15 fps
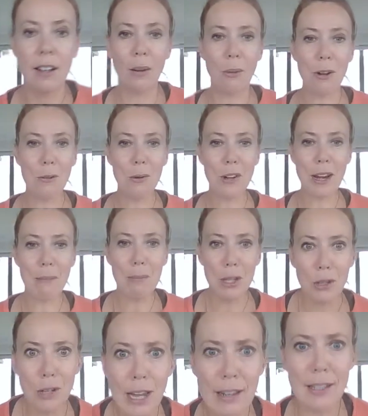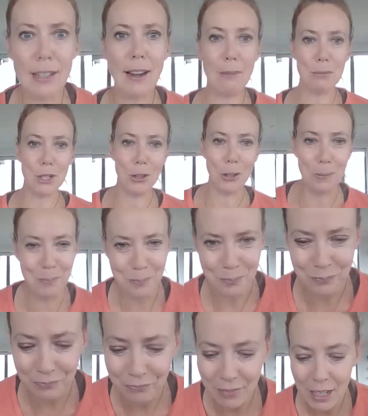wonder what number you counted up to.
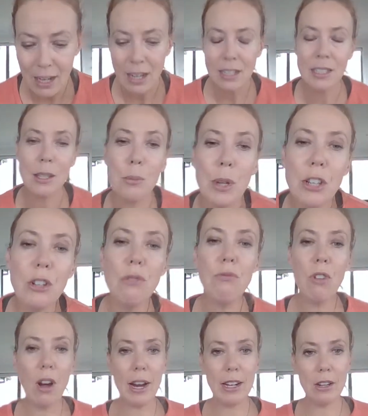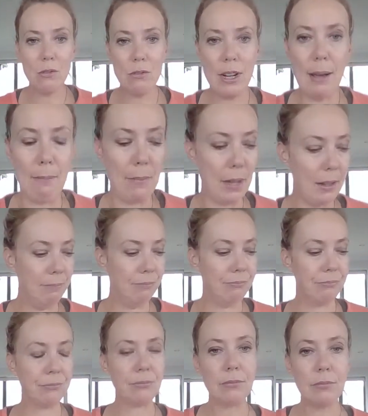So when you write your number,
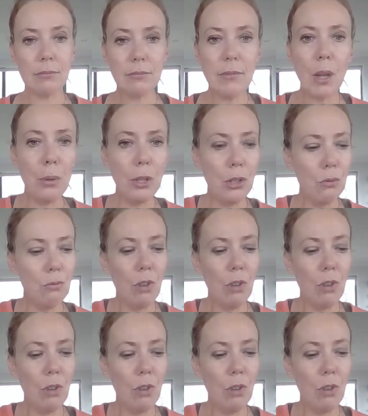when you're